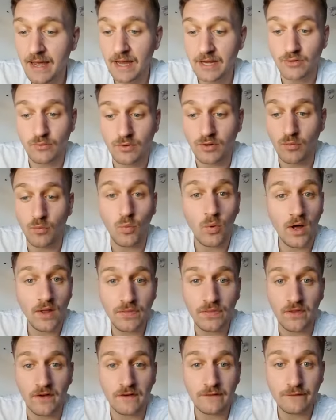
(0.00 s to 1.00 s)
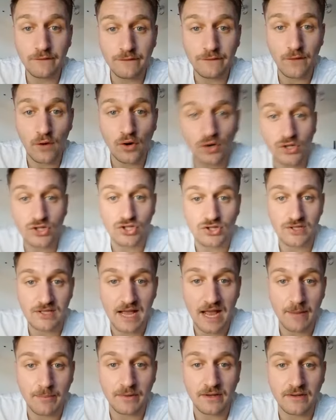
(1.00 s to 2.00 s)
and you're wondering, what the fuck just
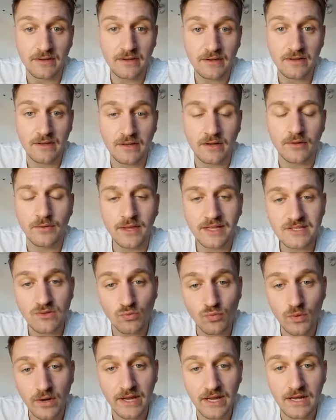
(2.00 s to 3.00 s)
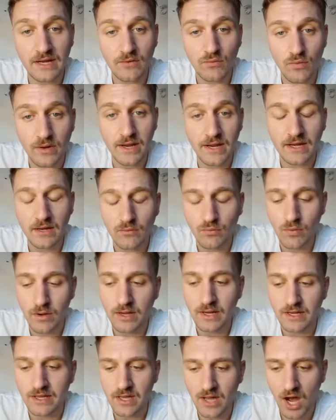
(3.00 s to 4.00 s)
happened? You know, that's a really, really,
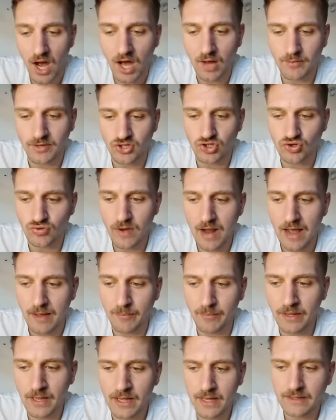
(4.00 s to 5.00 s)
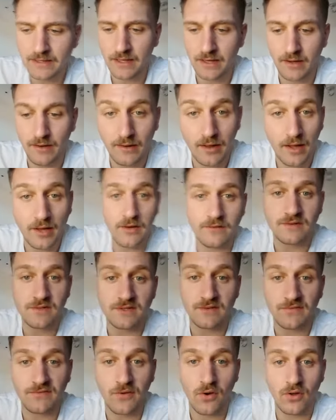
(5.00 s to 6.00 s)
really common trap that a lot of us
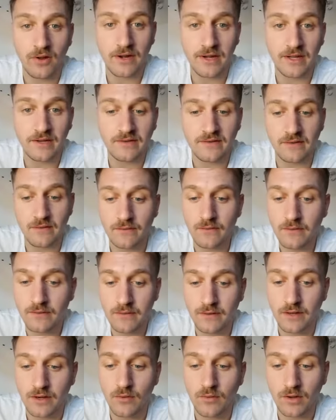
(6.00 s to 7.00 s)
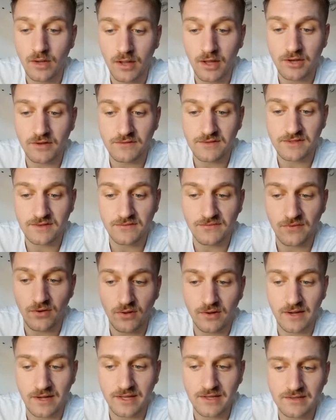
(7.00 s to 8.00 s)
have fallen into you know a lot of us have
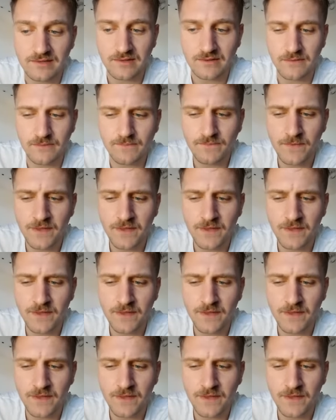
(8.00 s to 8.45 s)
fallen into